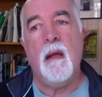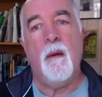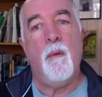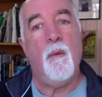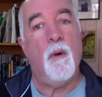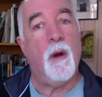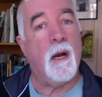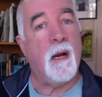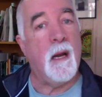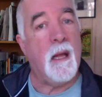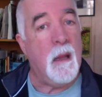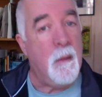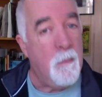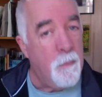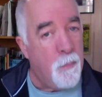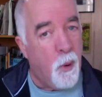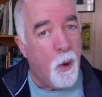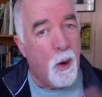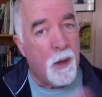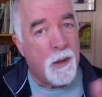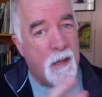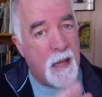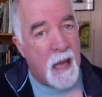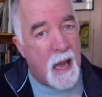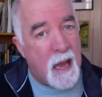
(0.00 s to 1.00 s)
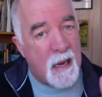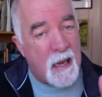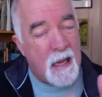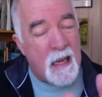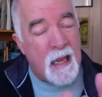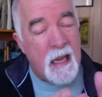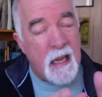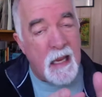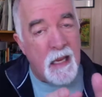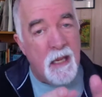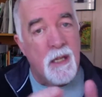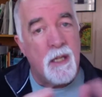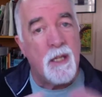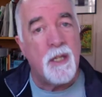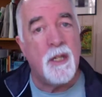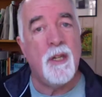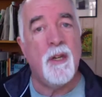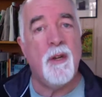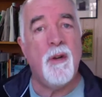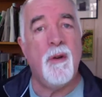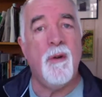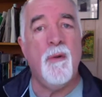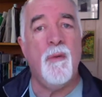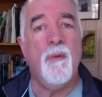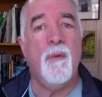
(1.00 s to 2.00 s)
We're going to import that
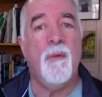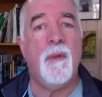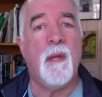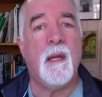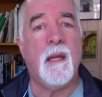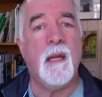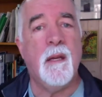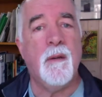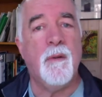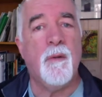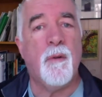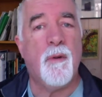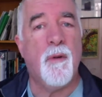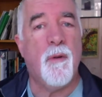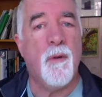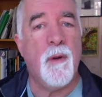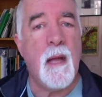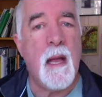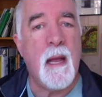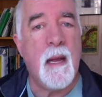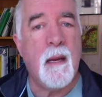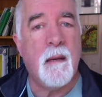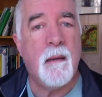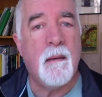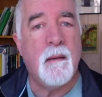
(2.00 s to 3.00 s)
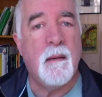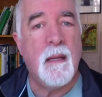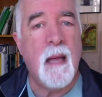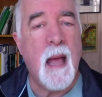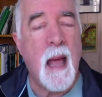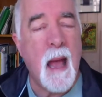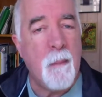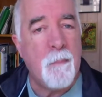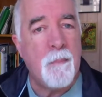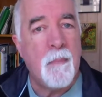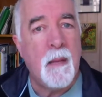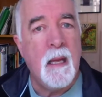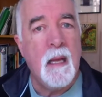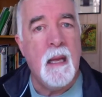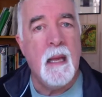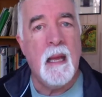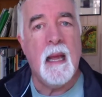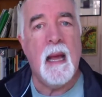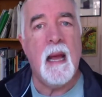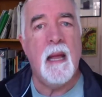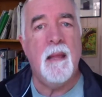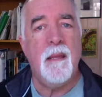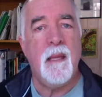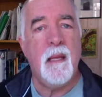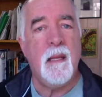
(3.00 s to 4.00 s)
into the Kindle Create app,
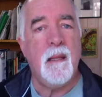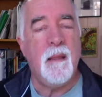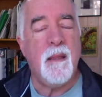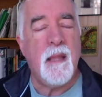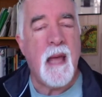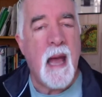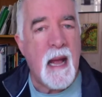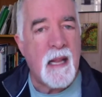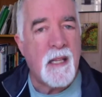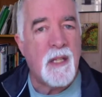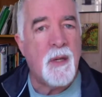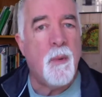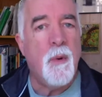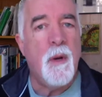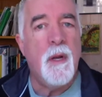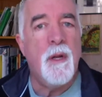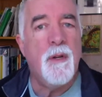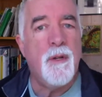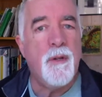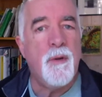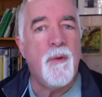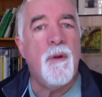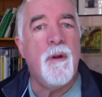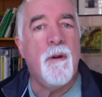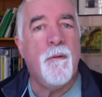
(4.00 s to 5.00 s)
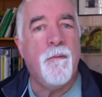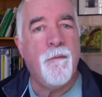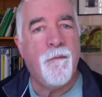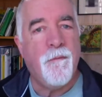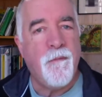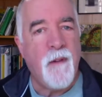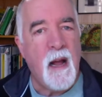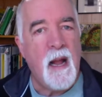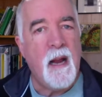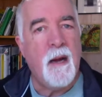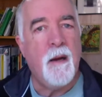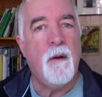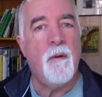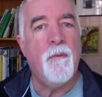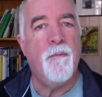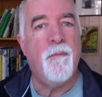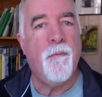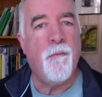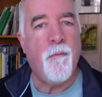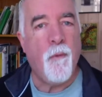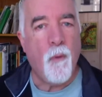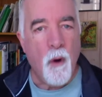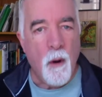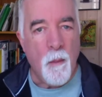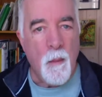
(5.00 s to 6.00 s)
and then that's where you do your final
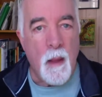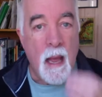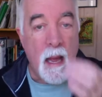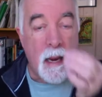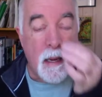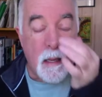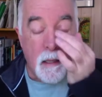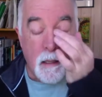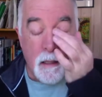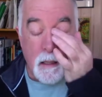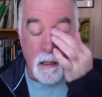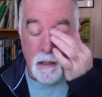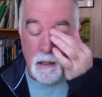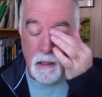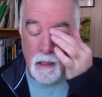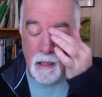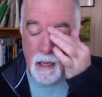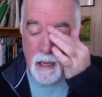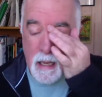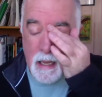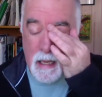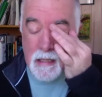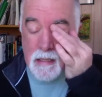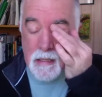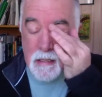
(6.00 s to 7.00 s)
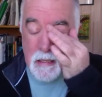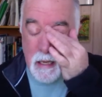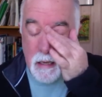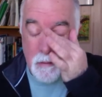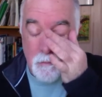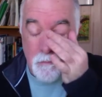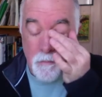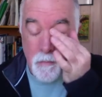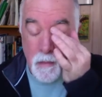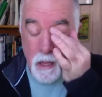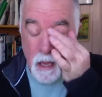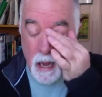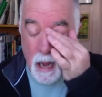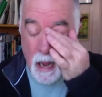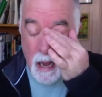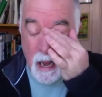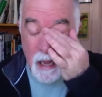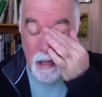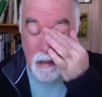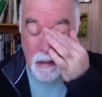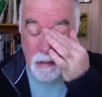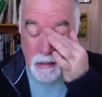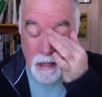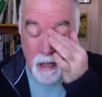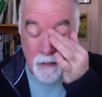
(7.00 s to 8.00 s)
formatting. And
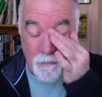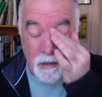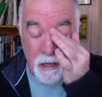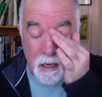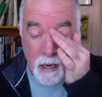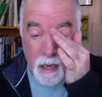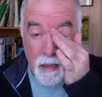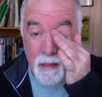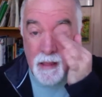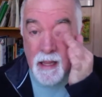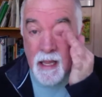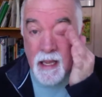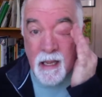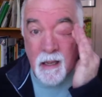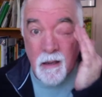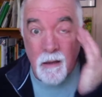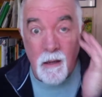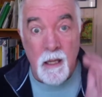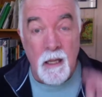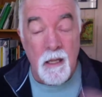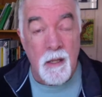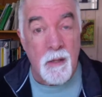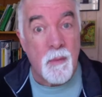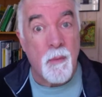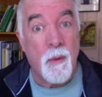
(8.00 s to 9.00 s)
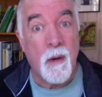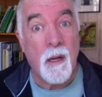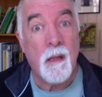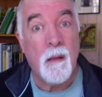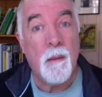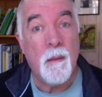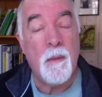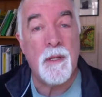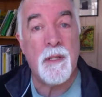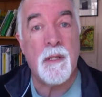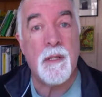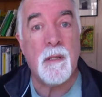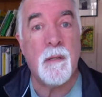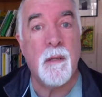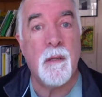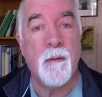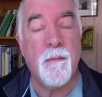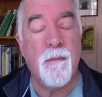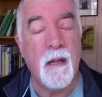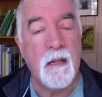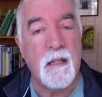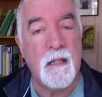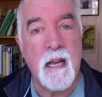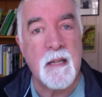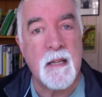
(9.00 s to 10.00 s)
I love it. I think it is one of the most
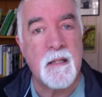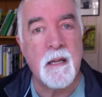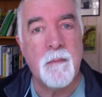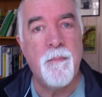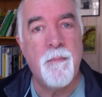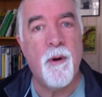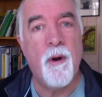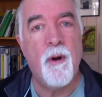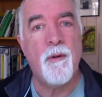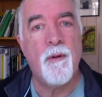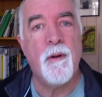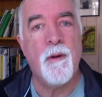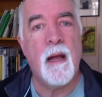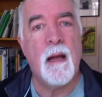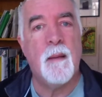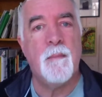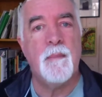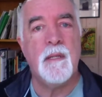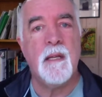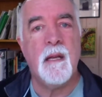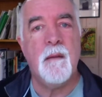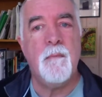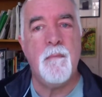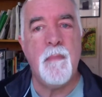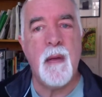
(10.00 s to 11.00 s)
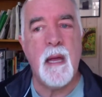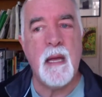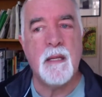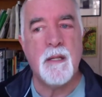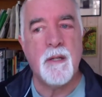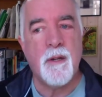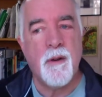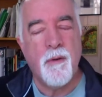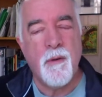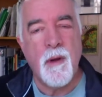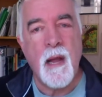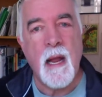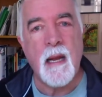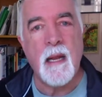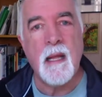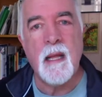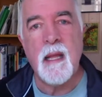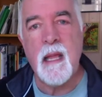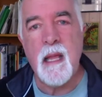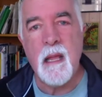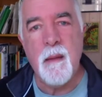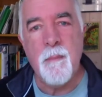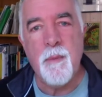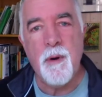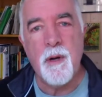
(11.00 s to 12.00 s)
fantastic programs. It makes creating
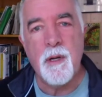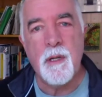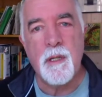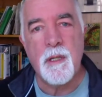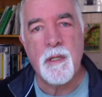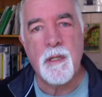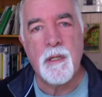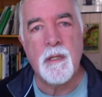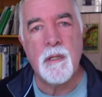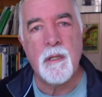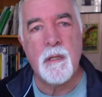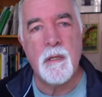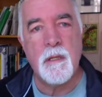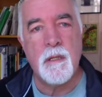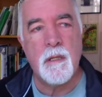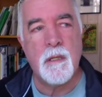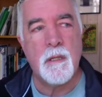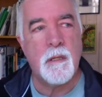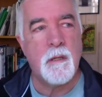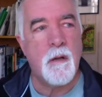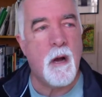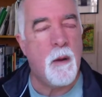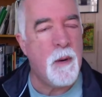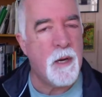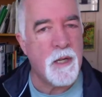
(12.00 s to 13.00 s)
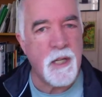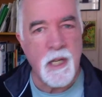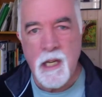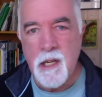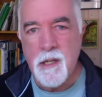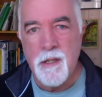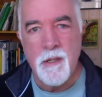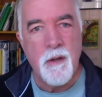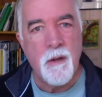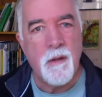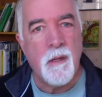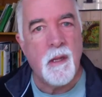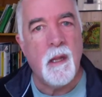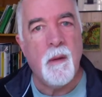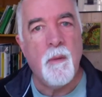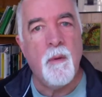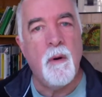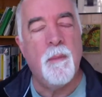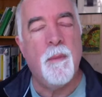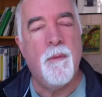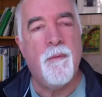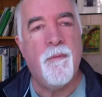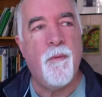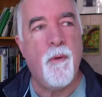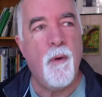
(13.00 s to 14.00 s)
ebooks so much easier than they were
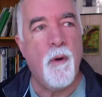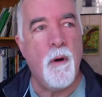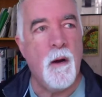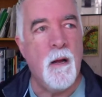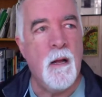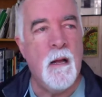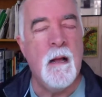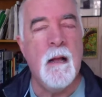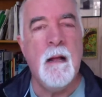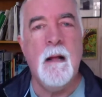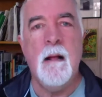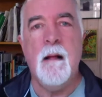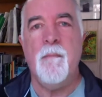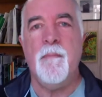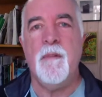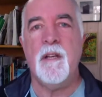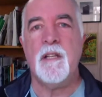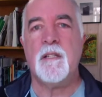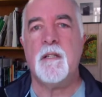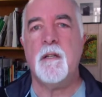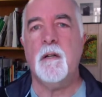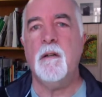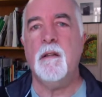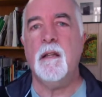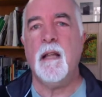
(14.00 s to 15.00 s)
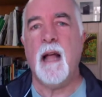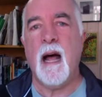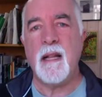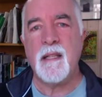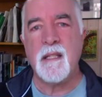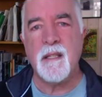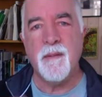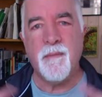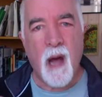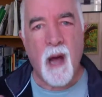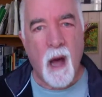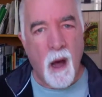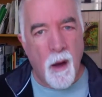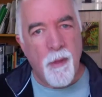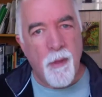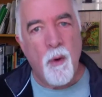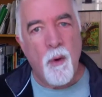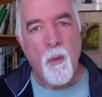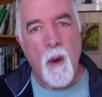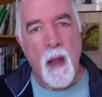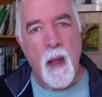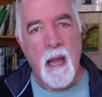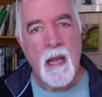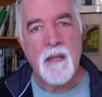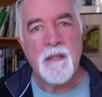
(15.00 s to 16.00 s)
before. There's still lots of other
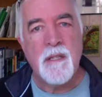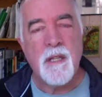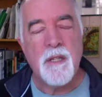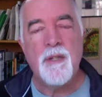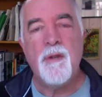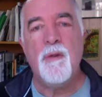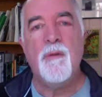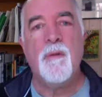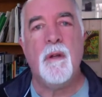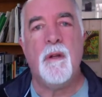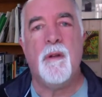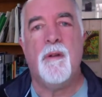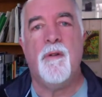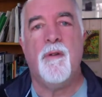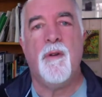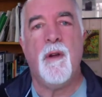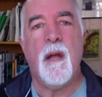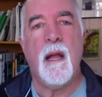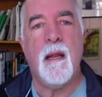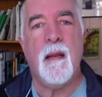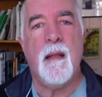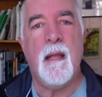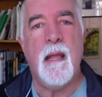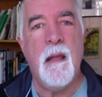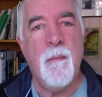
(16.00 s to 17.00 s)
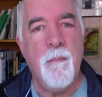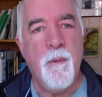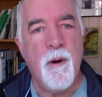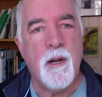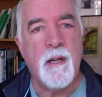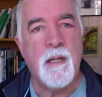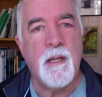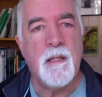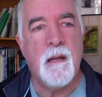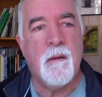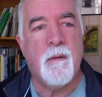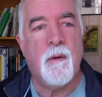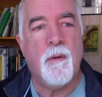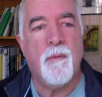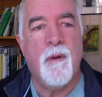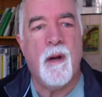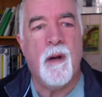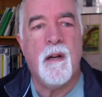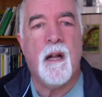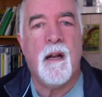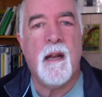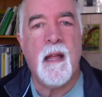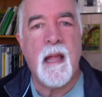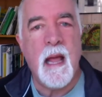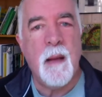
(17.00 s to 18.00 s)
ways that you can create ebooks that will
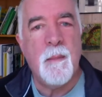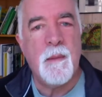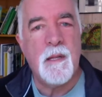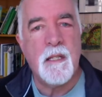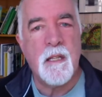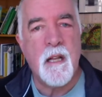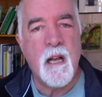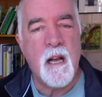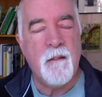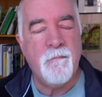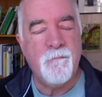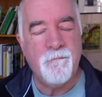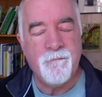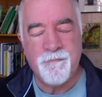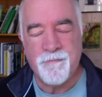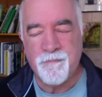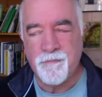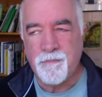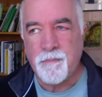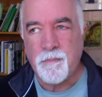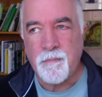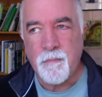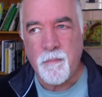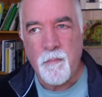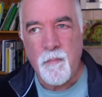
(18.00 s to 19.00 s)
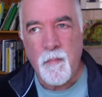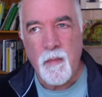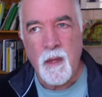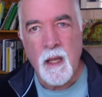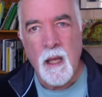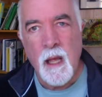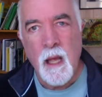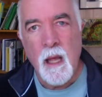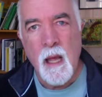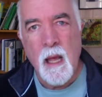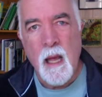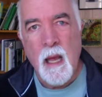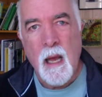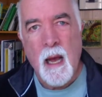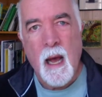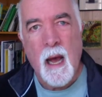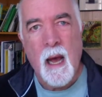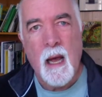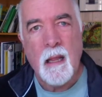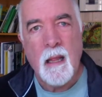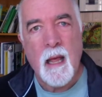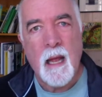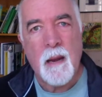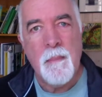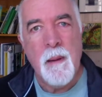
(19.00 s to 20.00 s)
run on Amazon.
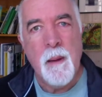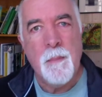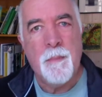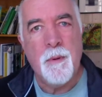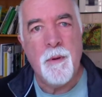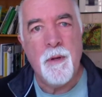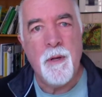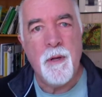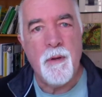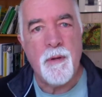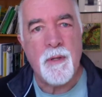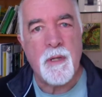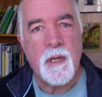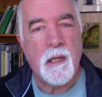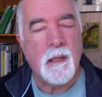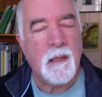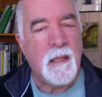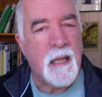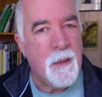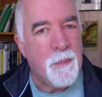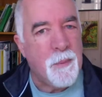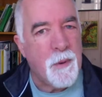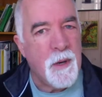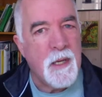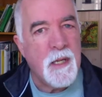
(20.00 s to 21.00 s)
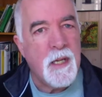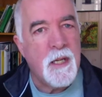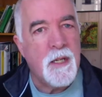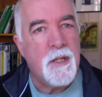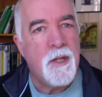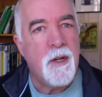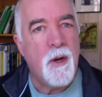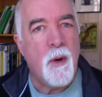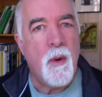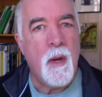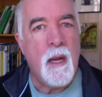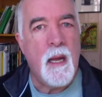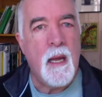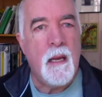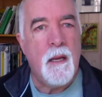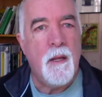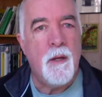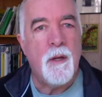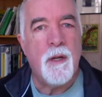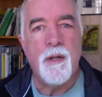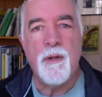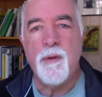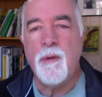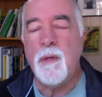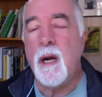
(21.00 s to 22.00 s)
A lot of people use Calibri to do it. You
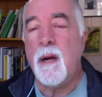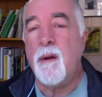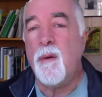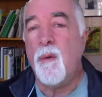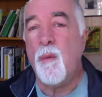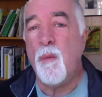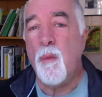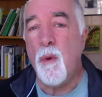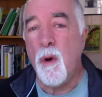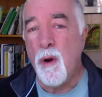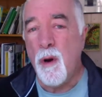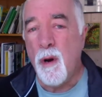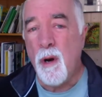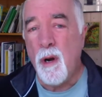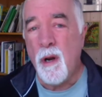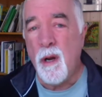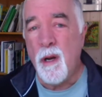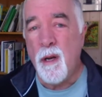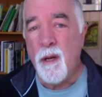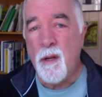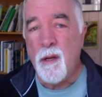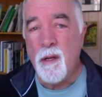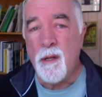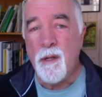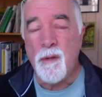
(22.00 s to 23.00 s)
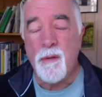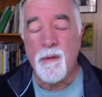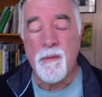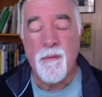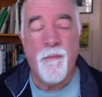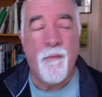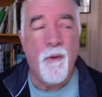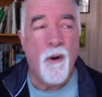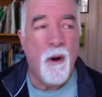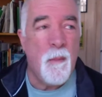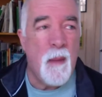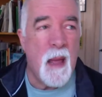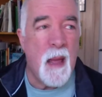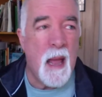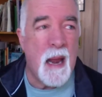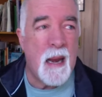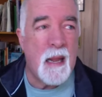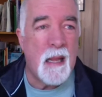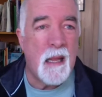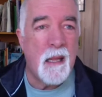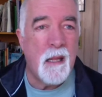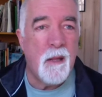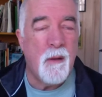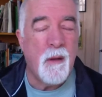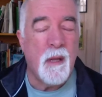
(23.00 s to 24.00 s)
could do it out of Word. You could do
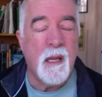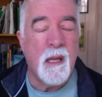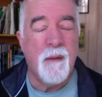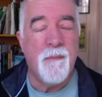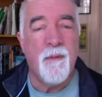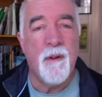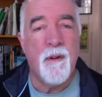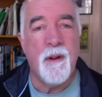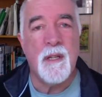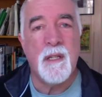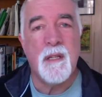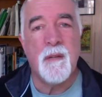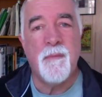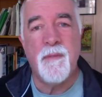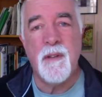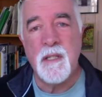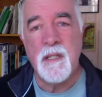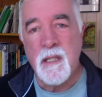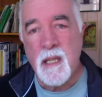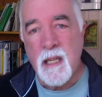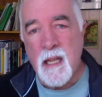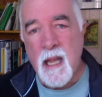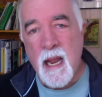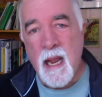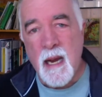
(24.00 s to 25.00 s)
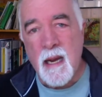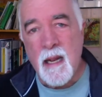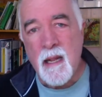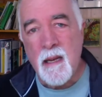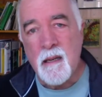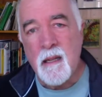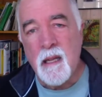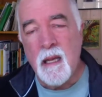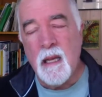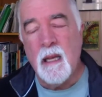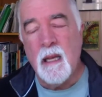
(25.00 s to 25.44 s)
formatting. You can get very sophisticated.